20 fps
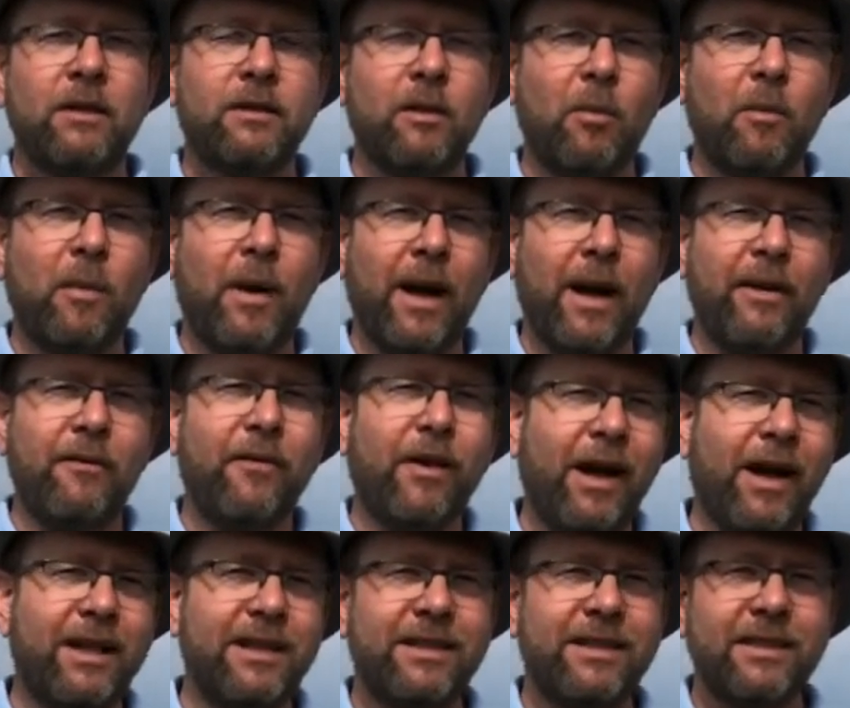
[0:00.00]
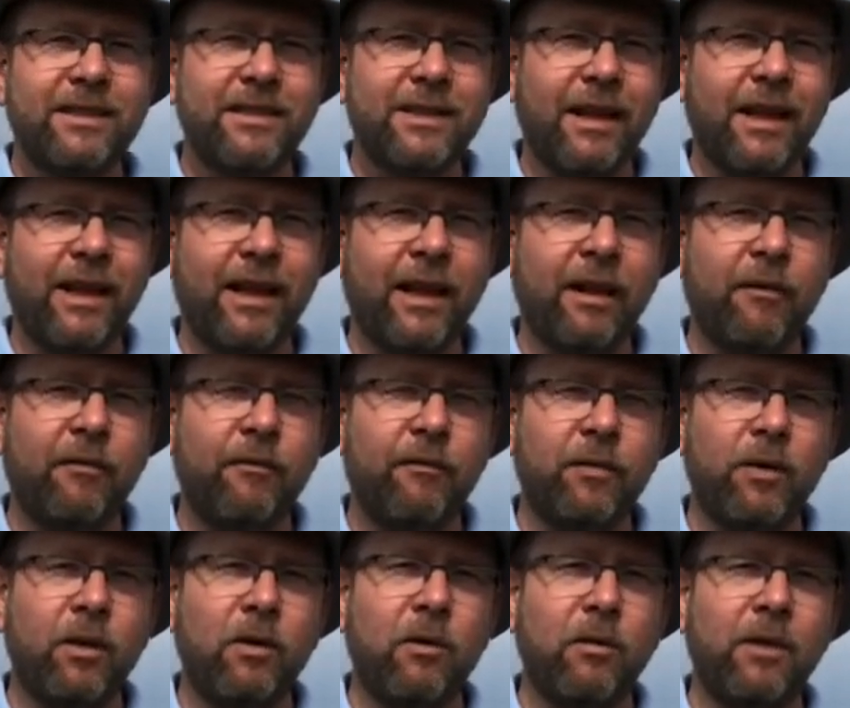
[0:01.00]
So my advice is that if
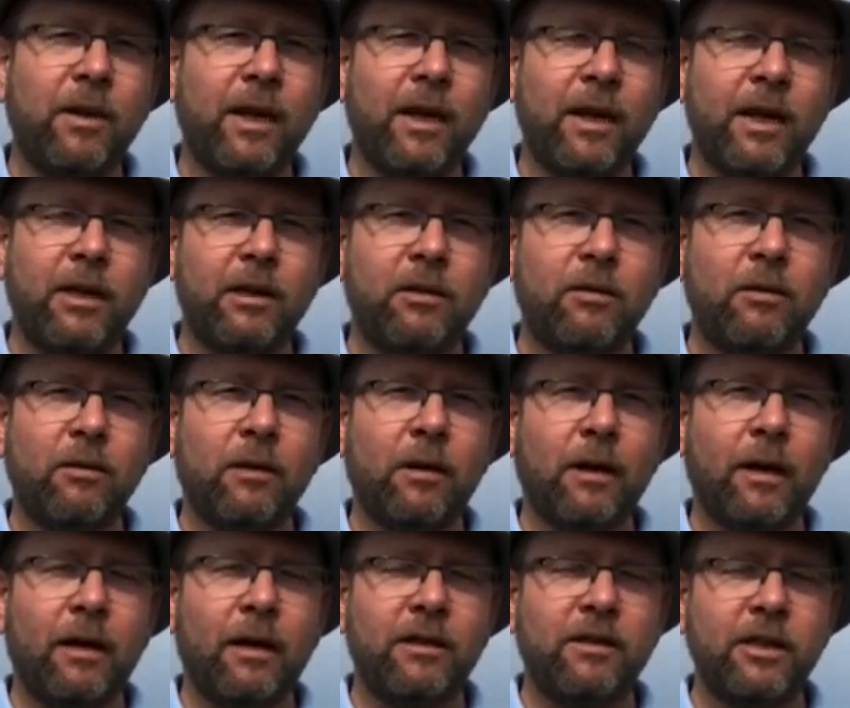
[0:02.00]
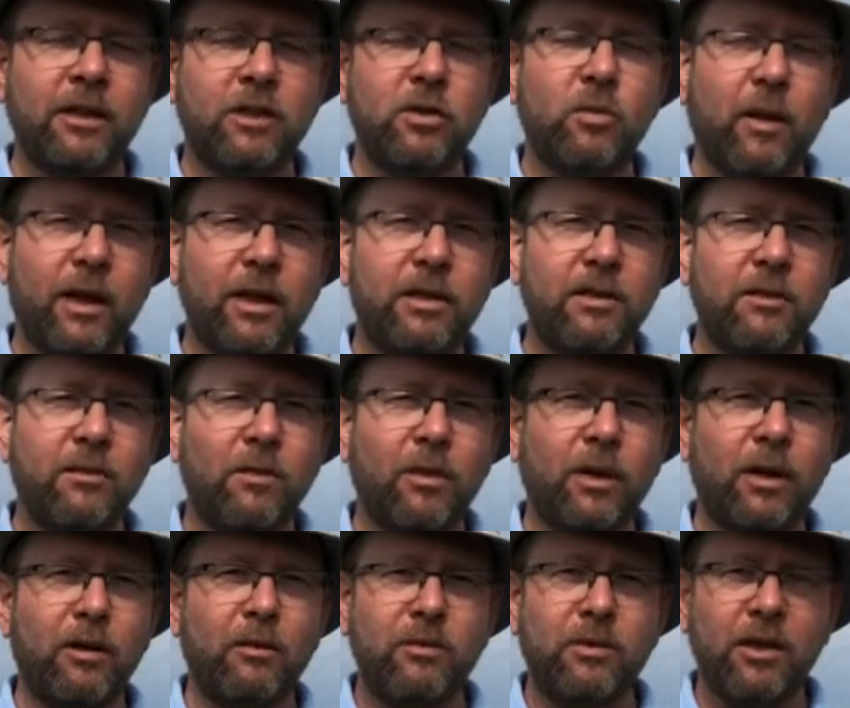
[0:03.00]
you get into a situation
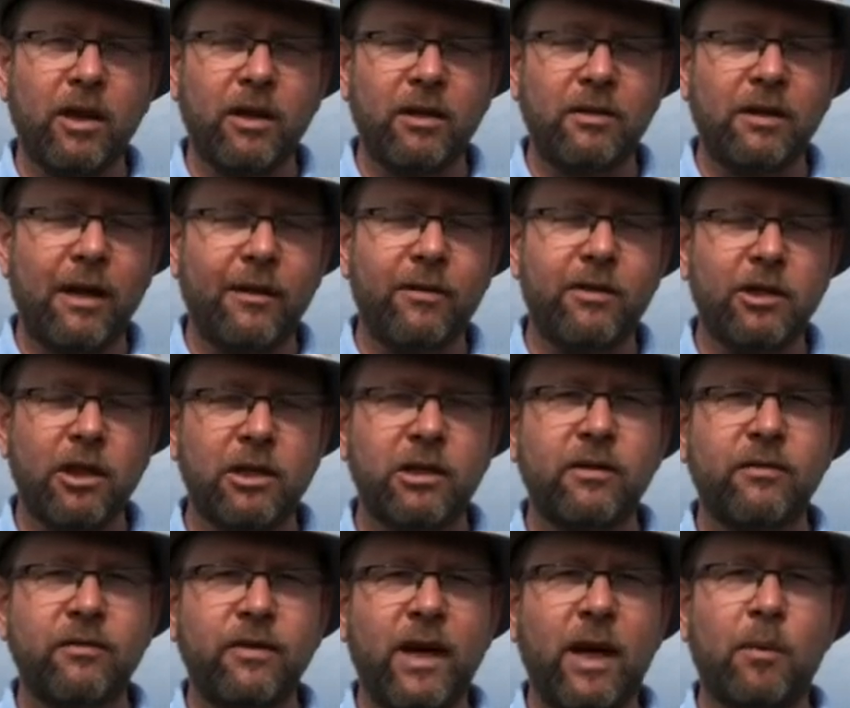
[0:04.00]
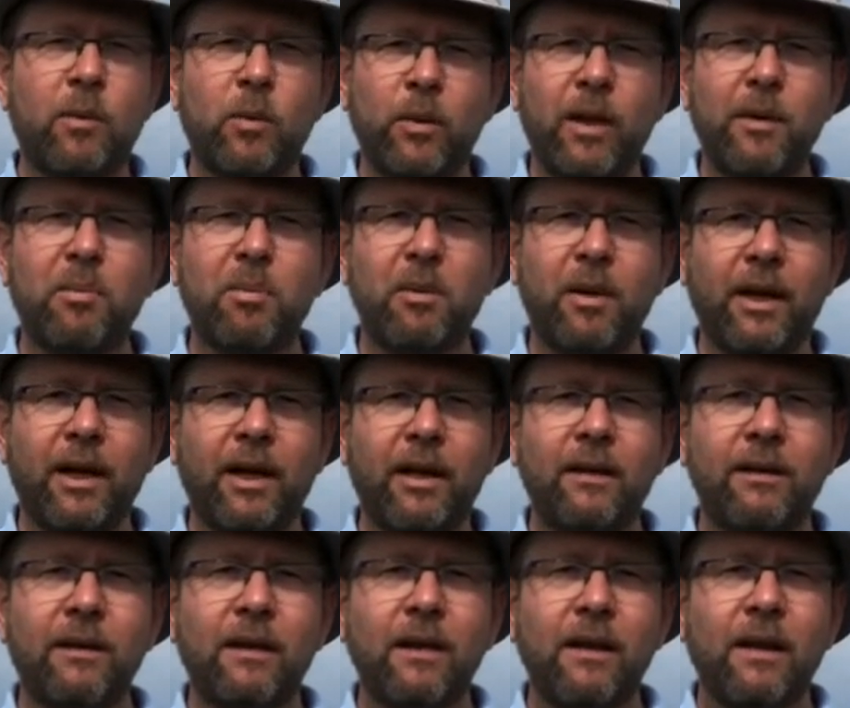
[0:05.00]
where you just have a justifiable
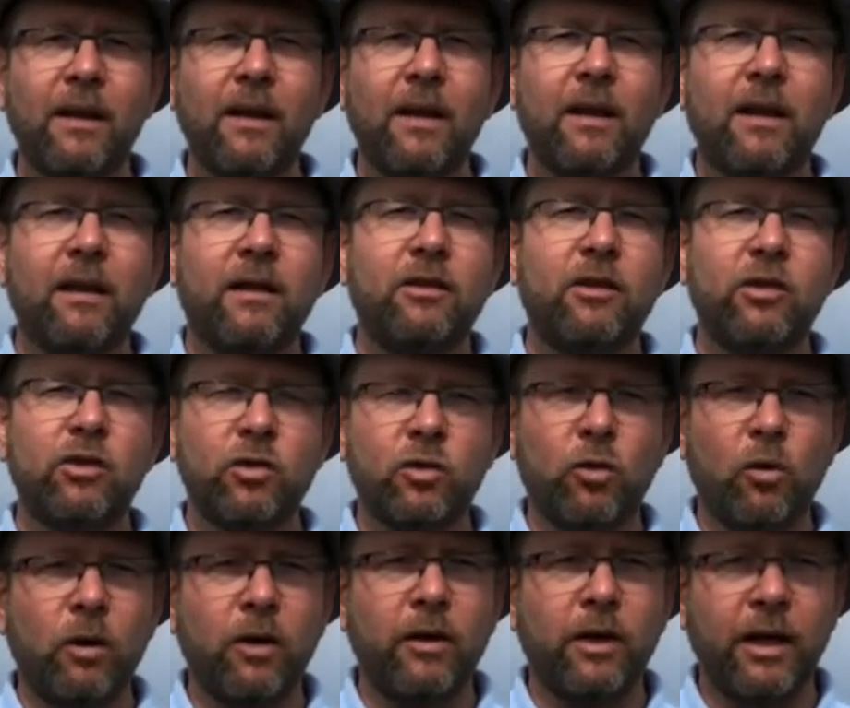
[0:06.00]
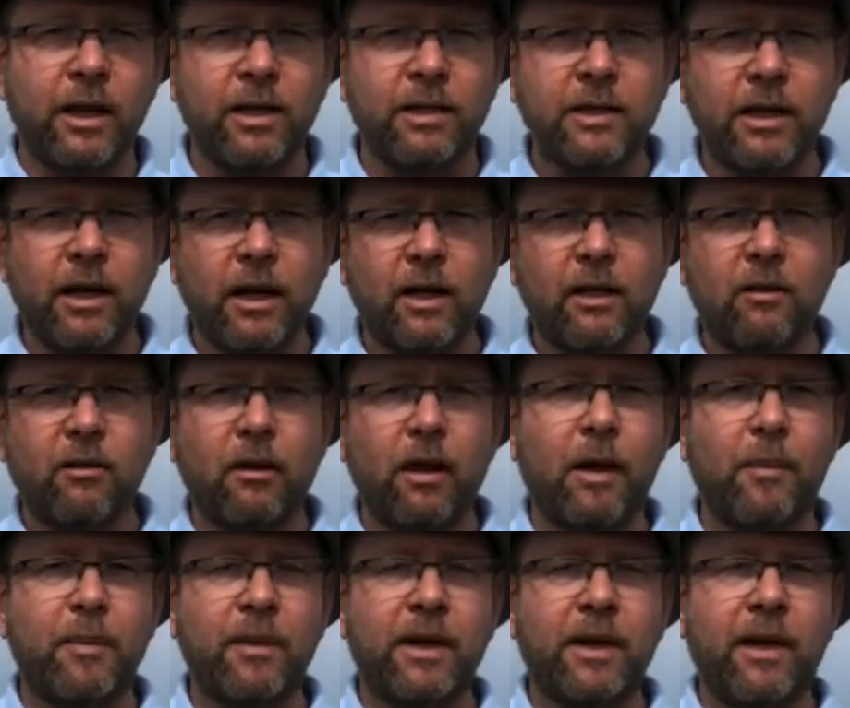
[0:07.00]
replant, destroy the entire
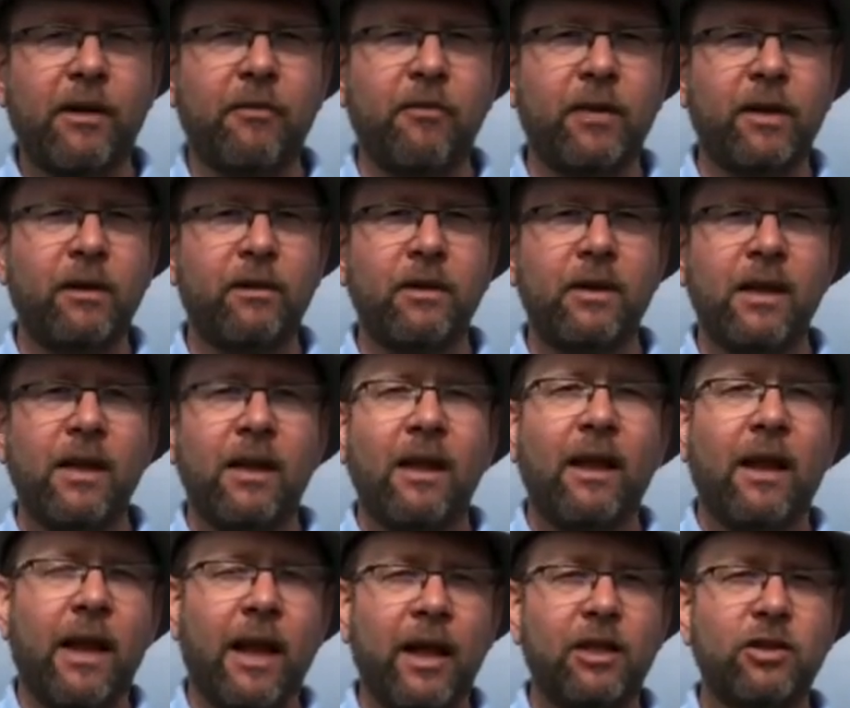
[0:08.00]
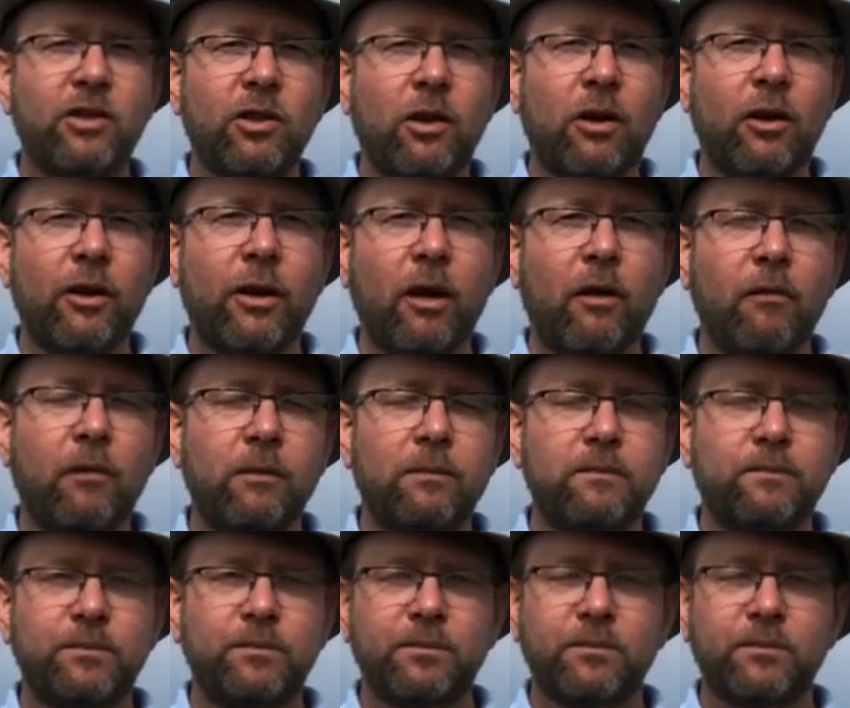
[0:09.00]
crop in that field and start over.